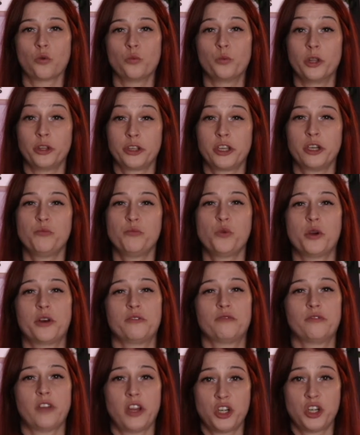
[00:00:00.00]
William would
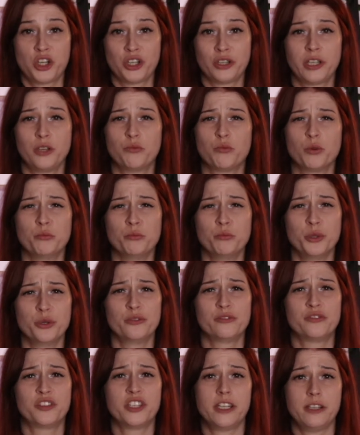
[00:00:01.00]
eventually
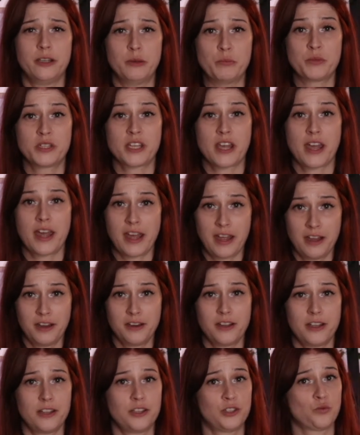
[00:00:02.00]
remove Tim's
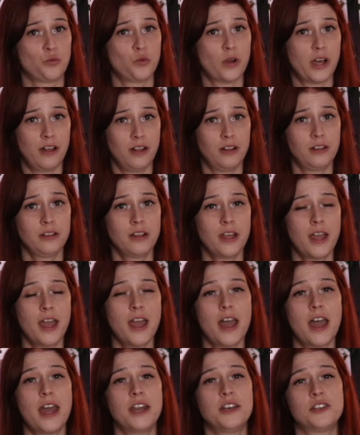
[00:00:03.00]
head as well
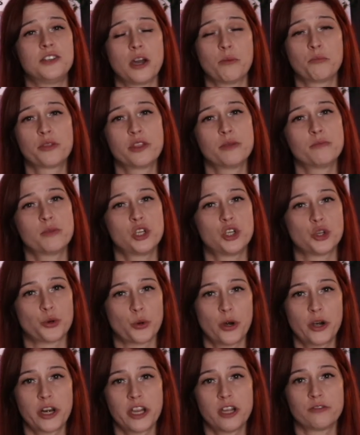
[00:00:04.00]
and dump the
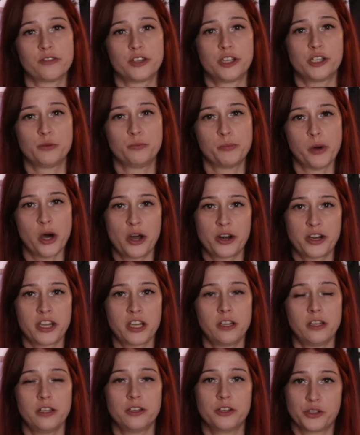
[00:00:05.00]
majority of his
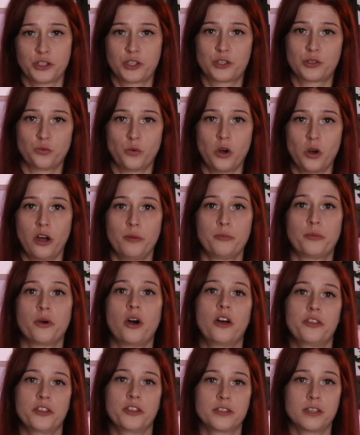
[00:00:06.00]
body in a swamp
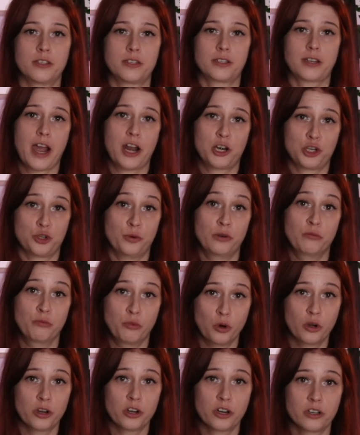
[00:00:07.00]
on the Saskatchewan
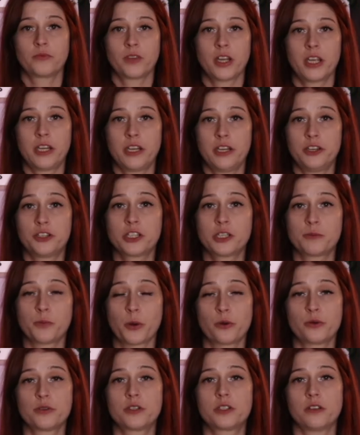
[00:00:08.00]
border. He
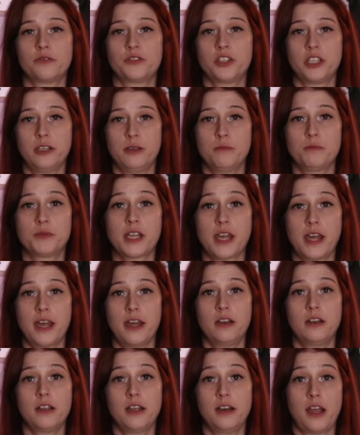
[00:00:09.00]
disposed of Tim's
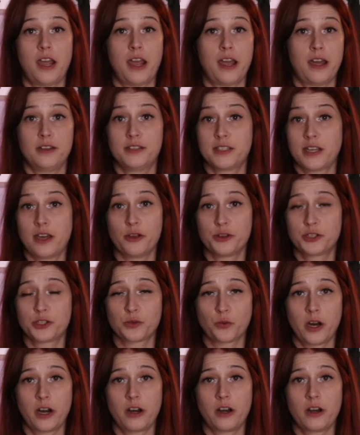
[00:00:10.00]
head and hands
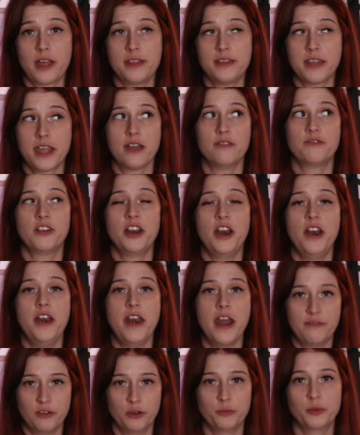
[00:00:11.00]
elsewhere, and they have
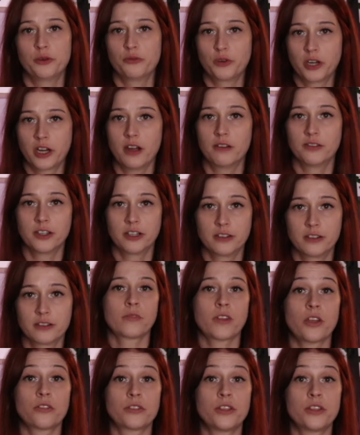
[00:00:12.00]
never been recovered
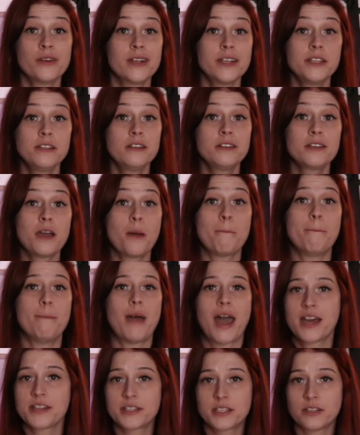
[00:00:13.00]
there isn't a
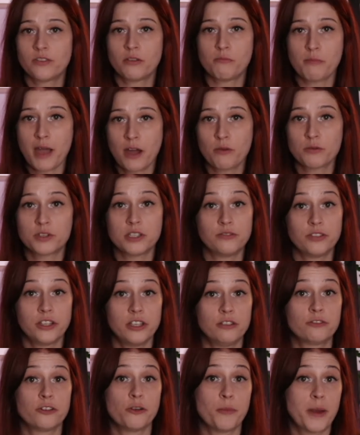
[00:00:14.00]
massive amount of
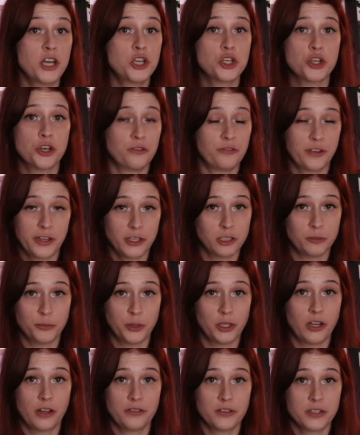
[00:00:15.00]
information
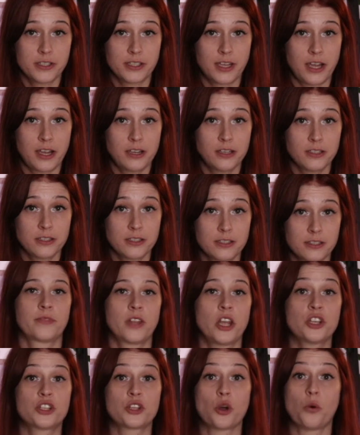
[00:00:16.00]
available on this case.
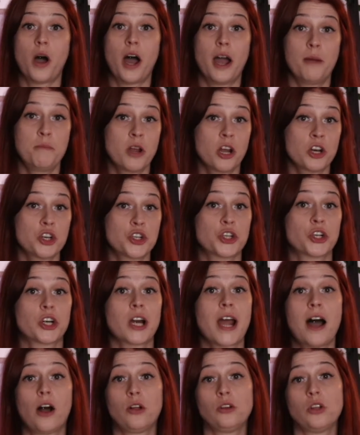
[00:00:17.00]
So I'm not sure
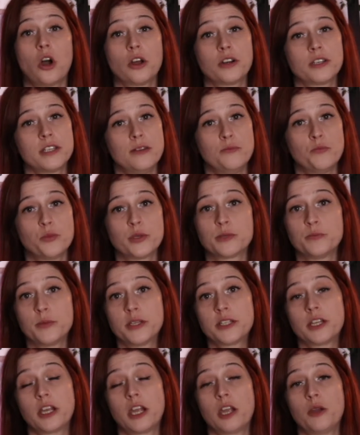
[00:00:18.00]
how long Tim was
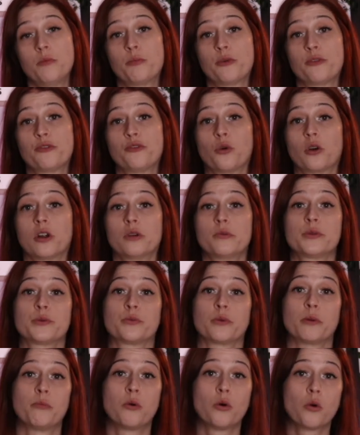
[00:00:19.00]
missing before it was
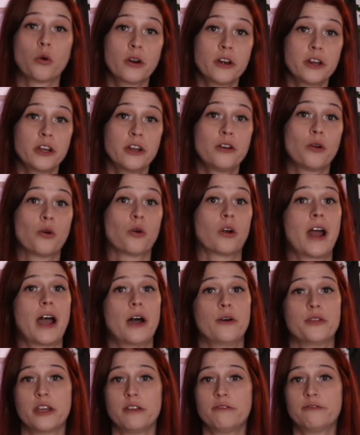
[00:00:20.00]
reported or
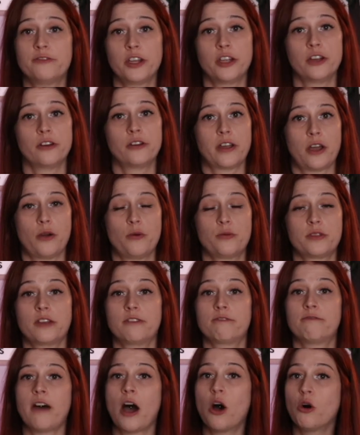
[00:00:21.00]
how they figured out
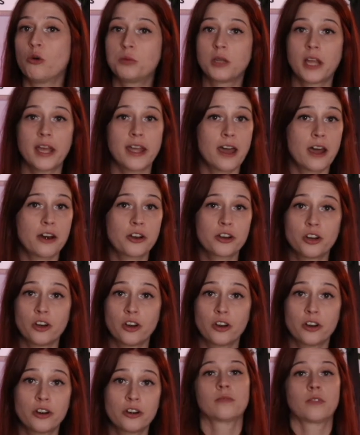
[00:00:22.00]
that foul play had occurred.